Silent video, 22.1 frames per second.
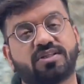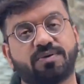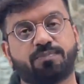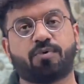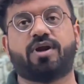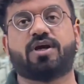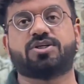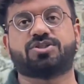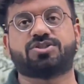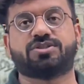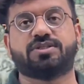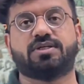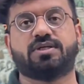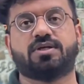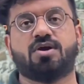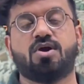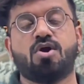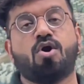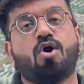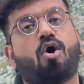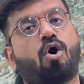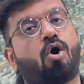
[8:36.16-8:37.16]
the production,
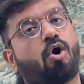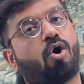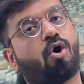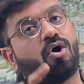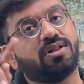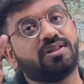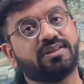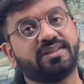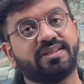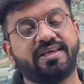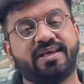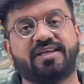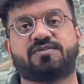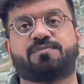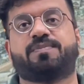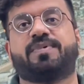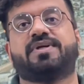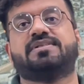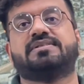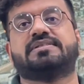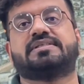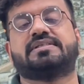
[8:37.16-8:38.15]
all the
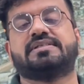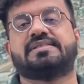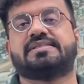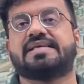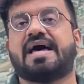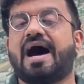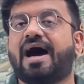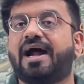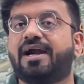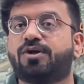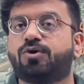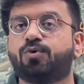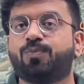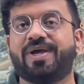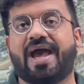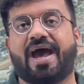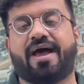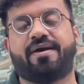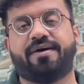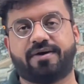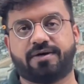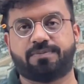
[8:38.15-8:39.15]
expenses are to be
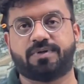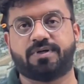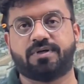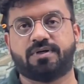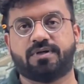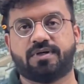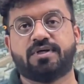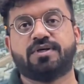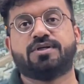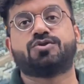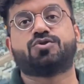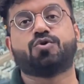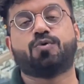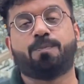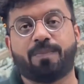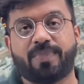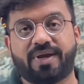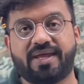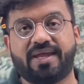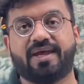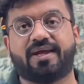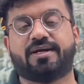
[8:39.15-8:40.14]
added up
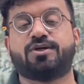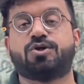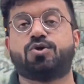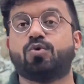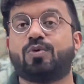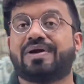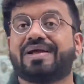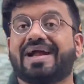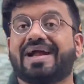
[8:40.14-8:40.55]
to